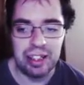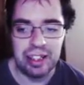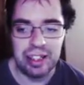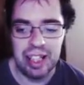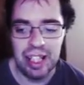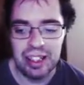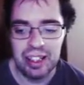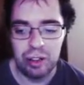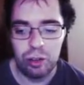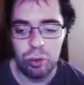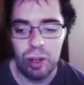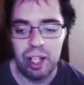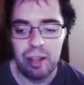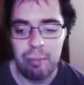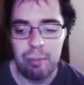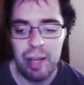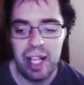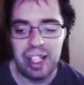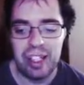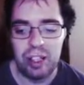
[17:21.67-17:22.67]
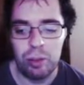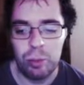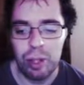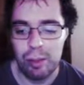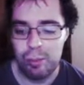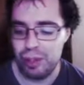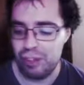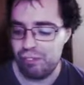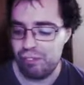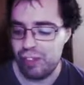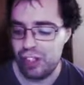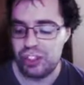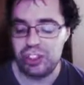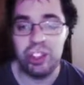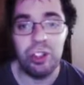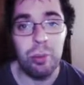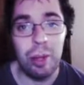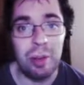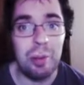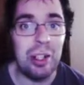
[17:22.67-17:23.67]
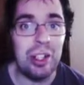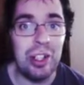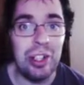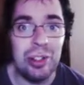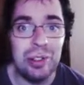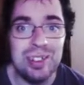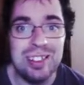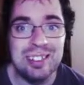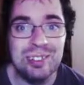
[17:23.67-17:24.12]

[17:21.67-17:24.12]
It's actually quite amazing we're able to function the way we do.